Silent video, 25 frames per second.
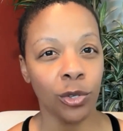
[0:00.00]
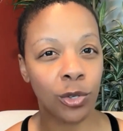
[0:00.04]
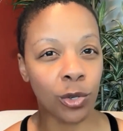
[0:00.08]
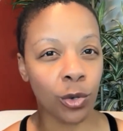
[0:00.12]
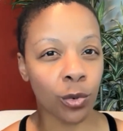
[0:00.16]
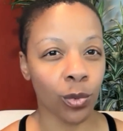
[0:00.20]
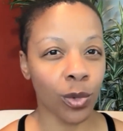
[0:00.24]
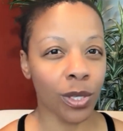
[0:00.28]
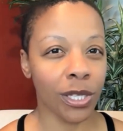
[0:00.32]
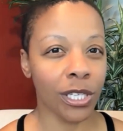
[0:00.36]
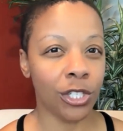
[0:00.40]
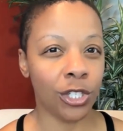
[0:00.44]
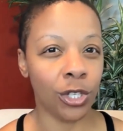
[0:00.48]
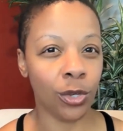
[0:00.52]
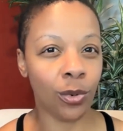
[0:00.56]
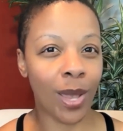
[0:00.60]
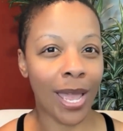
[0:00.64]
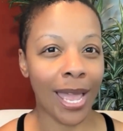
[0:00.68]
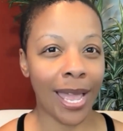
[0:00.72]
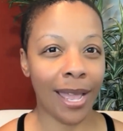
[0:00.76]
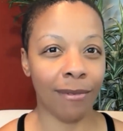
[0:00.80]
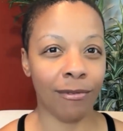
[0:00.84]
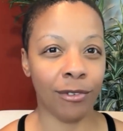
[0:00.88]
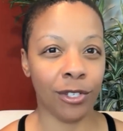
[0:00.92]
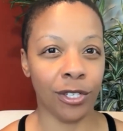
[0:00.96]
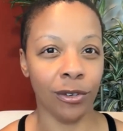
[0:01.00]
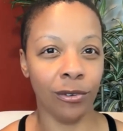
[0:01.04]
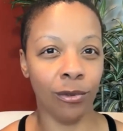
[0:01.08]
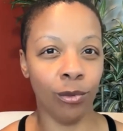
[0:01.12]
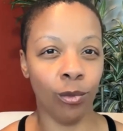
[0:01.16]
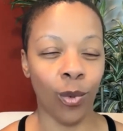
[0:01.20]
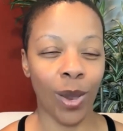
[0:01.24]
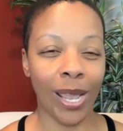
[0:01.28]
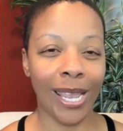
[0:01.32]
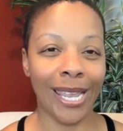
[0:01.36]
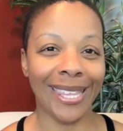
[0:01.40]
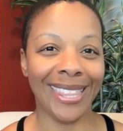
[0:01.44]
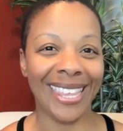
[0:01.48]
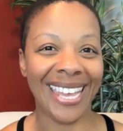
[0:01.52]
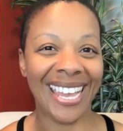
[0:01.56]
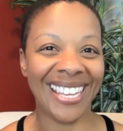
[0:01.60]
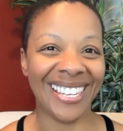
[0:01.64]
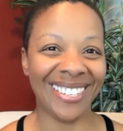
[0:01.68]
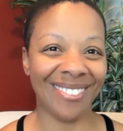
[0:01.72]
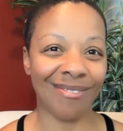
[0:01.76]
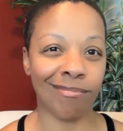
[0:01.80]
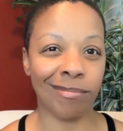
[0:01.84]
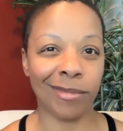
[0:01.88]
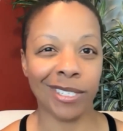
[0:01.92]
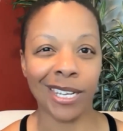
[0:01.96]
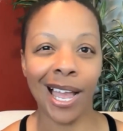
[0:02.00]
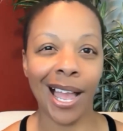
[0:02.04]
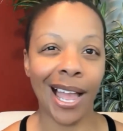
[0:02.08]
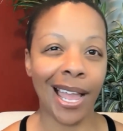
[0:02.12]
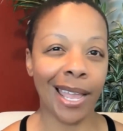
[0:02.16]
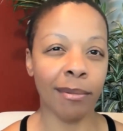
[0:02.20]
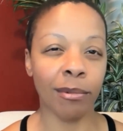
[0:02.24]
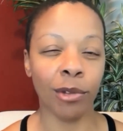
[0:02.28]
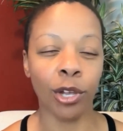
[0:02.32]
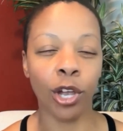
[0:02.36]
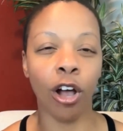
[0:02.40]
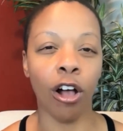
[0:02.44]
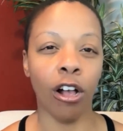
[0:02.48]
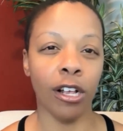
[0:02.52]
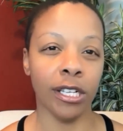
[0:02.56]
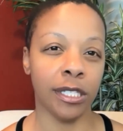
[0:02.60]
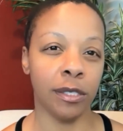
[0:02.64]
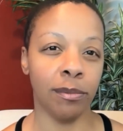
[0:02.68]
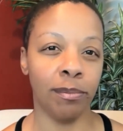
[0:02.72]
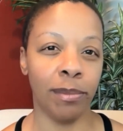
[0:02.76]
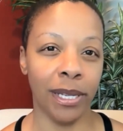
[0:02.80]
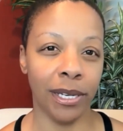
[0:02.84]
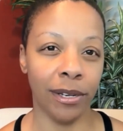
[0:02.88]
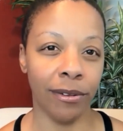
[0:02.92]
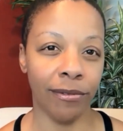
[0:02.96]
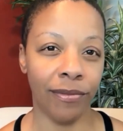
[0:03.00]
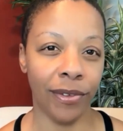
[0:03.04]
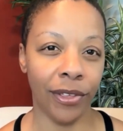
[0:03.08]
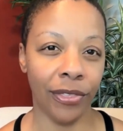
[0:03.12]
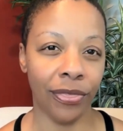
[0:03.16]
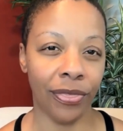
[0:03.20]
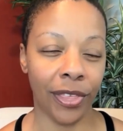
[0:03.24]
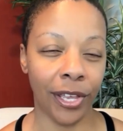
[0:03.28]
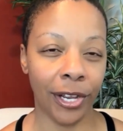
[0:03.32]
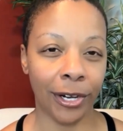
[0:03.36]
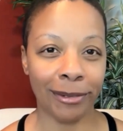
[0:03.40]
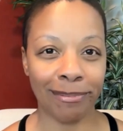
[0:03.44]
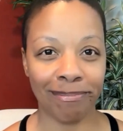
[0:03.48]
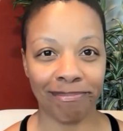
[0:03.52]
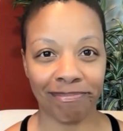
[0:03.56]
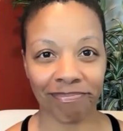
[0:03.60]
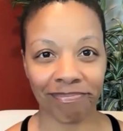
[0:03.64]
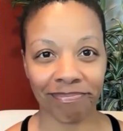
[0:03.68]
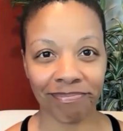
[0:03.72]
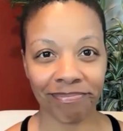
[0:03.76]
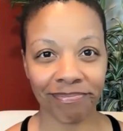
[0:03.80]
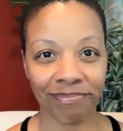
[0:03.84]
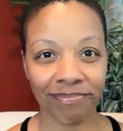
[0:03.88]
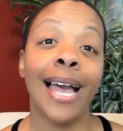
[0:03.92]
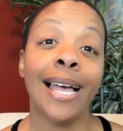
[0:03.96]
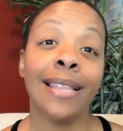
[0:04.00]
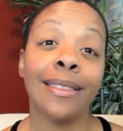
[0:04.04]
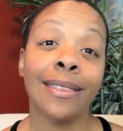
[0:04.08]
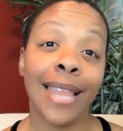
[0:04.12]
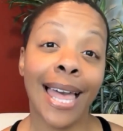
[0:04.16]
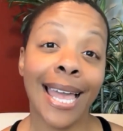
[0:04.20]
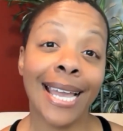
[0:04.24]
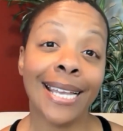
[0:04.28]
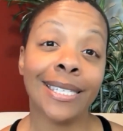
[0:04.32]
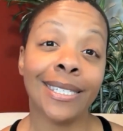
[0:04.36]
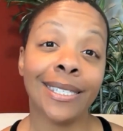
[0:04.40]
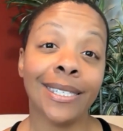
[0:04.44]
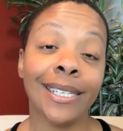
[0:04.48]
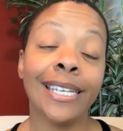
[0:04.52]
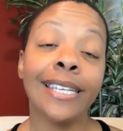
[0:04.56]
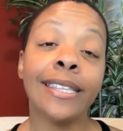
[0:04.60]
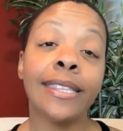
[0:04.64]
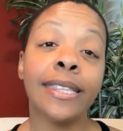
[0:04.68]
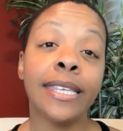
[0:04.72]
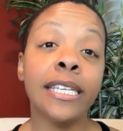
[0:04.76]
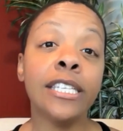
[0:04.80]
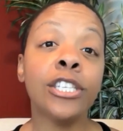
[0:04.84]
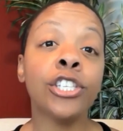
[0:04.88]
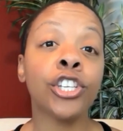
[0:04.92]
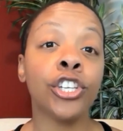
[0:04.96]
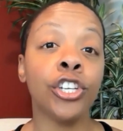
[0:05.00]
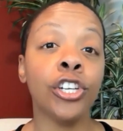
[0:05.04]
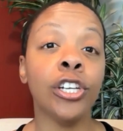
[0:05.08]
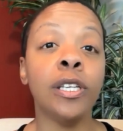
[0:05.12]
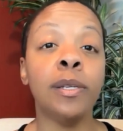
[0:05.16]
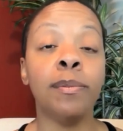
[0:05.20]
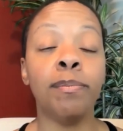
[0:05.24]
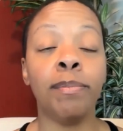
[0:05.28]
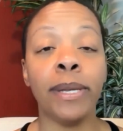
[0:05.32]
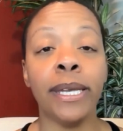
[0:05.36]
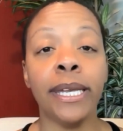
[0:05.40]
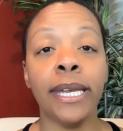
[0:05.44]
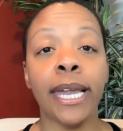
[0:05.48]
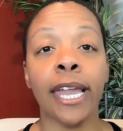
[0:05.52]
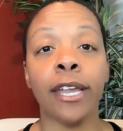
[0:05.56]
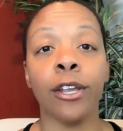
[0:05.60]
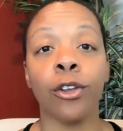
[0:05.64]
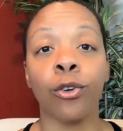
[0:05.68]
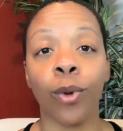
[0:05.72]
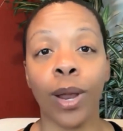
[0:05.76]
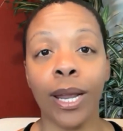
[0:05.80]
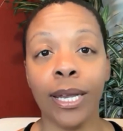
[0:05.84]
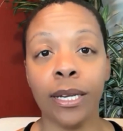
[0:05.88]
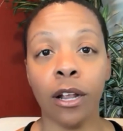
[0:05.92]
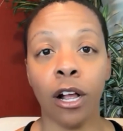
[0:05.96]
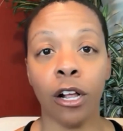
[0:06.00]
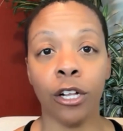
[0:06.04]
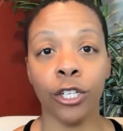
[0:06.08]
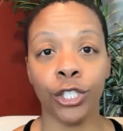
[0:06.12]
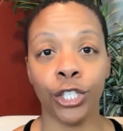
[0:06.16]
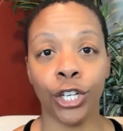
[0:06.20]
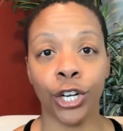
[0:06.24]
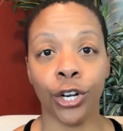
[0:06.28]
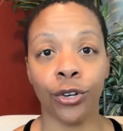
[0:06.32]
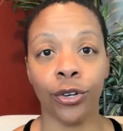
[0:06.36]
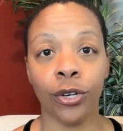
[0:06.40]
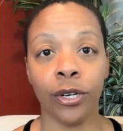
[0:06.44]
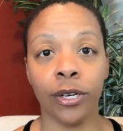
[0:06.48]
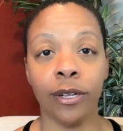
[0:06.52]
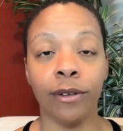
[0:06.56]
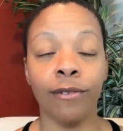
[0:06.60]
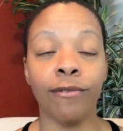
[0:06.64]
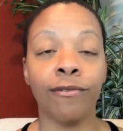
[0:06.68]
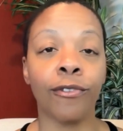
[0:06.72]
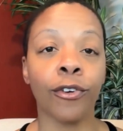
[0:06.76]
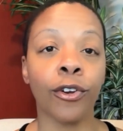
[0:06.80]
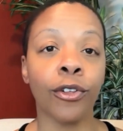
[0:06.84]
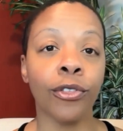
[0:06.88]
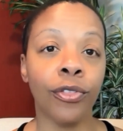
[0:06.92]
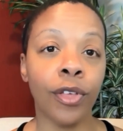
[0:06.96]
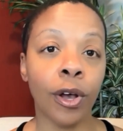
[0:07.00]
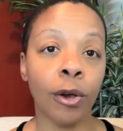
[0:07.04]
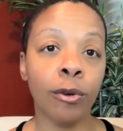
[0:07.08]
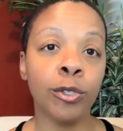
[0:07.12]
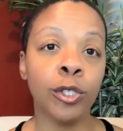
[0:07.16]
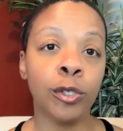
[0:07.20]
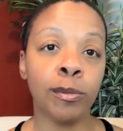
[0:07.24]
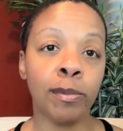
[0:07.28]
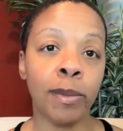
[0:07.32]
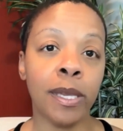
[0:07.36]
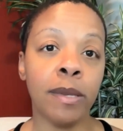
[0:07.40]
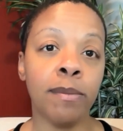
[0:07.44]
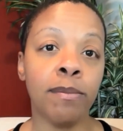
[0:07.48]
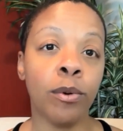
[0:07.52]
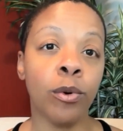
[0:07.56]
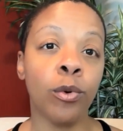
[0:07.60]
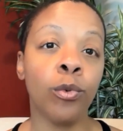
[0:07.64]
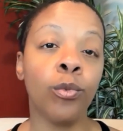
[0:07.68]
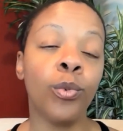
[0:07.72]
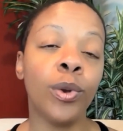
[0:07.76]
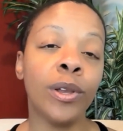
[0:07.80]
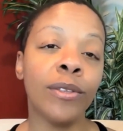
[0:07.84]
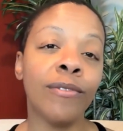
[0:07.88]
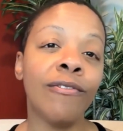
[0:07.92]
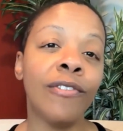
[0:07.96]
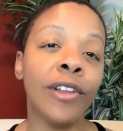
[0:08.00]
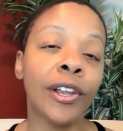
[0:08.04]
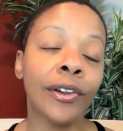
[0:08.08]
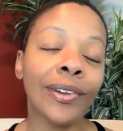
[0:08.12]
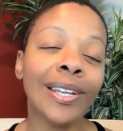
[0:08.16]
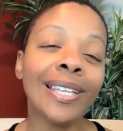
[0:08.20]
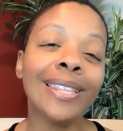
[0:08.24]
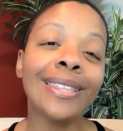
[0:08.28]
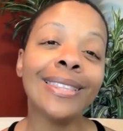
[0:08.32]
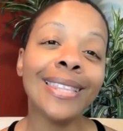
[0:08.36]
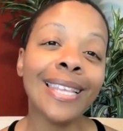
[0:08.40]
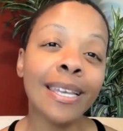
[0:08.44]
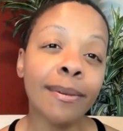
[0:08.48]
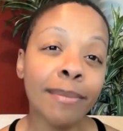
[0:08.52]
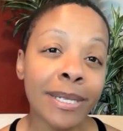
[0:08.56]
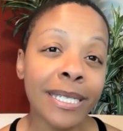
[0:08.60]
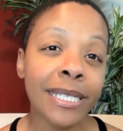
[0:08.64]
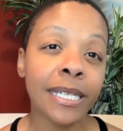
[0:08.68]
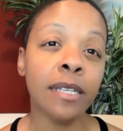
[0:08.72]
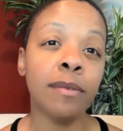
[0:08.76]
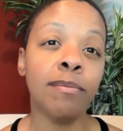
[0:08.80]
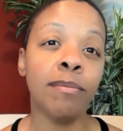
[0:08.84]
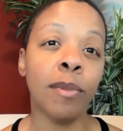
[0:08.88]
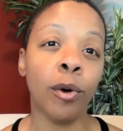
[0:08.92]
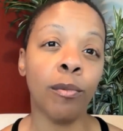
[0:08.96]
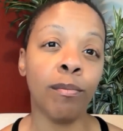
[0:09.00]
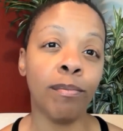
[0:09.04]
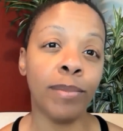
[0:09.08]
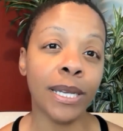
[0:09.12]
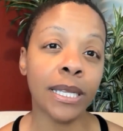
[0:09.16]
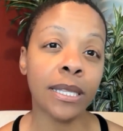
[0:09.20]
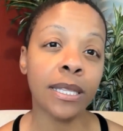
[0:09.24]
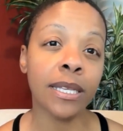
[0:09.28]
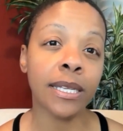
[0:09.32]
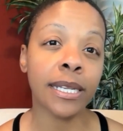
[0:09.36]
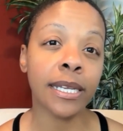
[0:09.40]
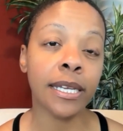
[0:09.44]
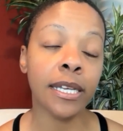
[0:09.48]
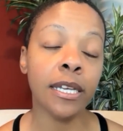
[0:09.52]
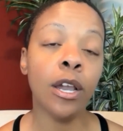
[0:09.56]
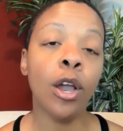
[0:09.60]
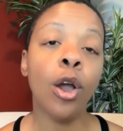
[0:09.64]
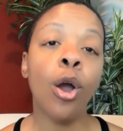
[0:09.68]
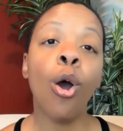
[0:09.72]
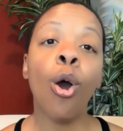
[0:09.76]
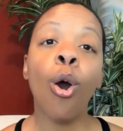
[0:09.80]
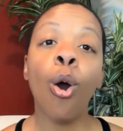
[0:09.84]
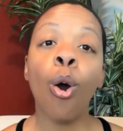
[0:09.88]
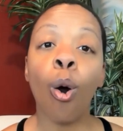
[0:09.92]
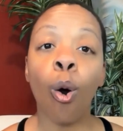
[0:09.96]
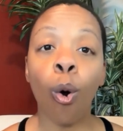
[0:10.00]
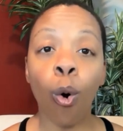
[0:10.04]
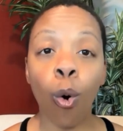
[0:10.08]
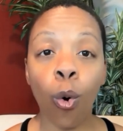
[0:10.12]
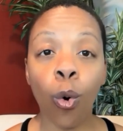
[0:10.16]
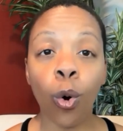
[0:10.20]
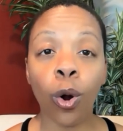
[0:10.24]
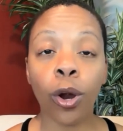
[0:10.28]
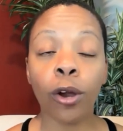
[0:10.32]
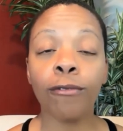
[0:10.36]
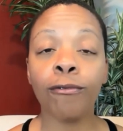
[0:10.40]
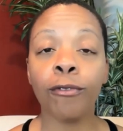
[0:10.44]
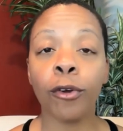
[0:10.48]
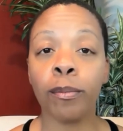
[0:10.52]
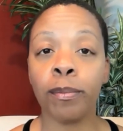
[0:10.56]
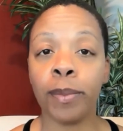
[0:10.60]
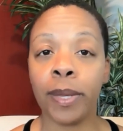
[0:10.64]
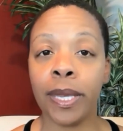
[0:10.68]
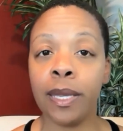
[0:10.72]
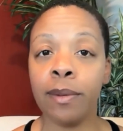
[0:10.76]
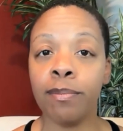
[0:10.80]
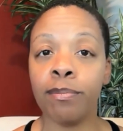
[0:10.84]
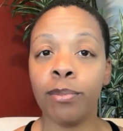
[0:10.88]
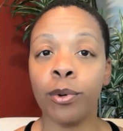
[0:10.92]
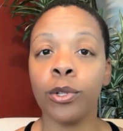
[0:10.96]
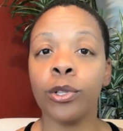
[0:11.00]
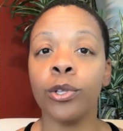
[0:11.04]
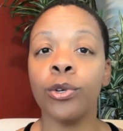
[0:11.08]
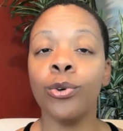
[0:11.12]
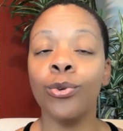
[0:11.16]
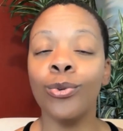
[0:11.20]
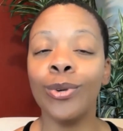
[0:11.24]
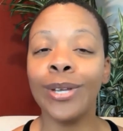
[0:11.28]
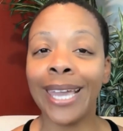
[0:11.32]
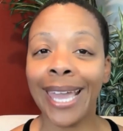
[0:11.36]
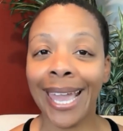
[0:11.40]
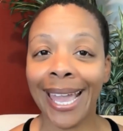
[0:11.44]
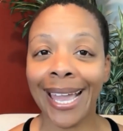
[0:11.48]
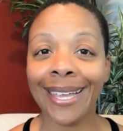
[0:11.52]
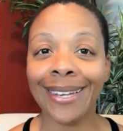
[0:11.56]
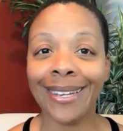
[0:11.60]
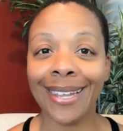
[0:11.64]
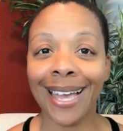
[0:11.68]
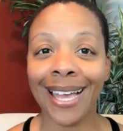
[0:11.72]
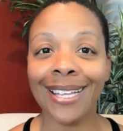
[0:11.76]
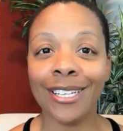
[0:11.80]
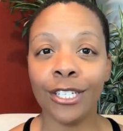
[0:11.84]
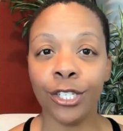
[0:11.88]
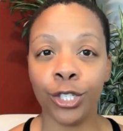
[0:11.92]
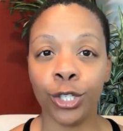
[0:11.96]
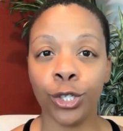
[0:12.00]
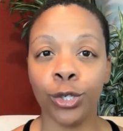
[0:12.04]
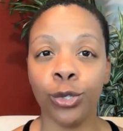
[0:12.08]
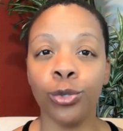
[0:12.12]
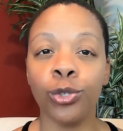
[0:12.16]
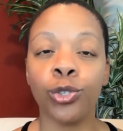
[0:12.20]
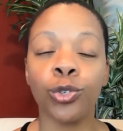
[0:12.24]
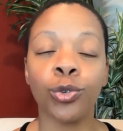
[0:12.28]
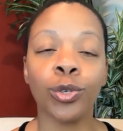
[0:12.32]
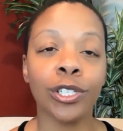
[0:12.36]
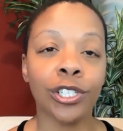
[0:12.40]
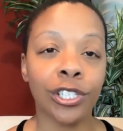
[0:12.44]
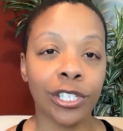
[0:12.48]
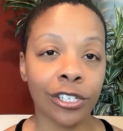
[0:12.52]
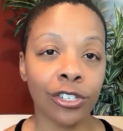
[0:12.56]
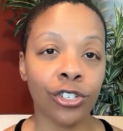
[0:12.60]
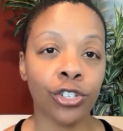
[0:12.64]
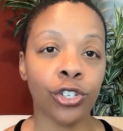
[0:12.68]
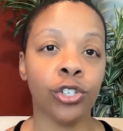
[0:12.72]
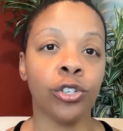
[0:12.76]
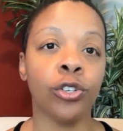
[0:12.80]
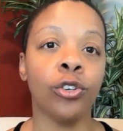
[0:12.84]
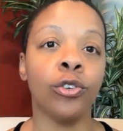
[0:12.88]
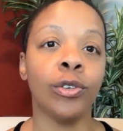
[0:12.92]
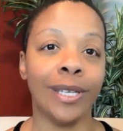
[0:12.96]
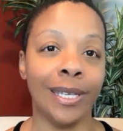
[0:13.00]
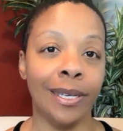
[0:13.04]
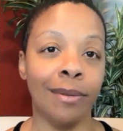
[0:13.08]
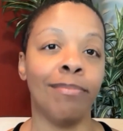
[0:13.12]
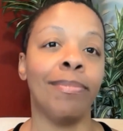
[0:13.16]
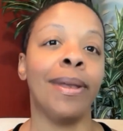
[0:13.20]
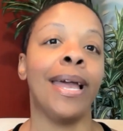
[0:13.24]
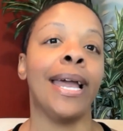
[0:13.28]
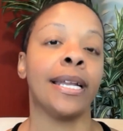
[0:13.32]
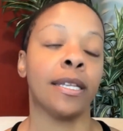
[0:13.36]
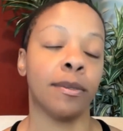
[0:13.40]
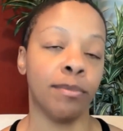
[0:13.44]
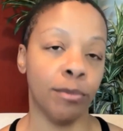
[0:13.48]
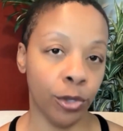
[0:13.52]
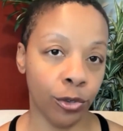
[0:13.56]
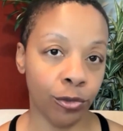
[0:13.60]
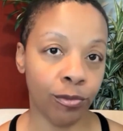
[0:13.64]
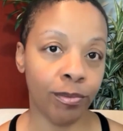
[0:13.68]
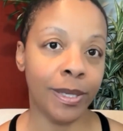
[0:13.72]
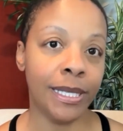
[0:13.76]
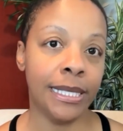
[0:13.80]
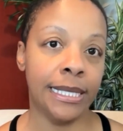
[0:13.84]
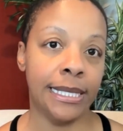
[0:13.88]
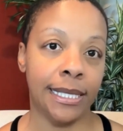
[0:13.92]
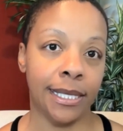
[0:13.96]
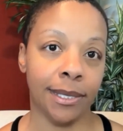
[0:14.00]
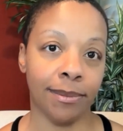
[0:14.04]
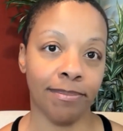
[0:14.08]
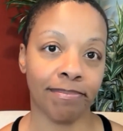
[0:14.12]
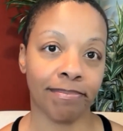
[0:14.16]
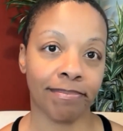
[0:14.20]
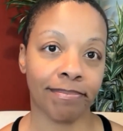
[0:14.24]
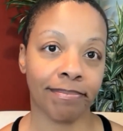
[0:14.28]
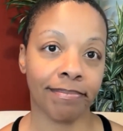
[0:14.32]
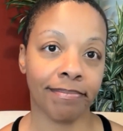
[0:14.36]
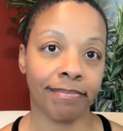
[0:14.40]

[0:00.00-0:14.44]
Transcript: So you really do have to weigh that time cost benefit there. Lastly, this could be a great alternative for those people with very limited mobility or for people who cannot do traditional impact movements.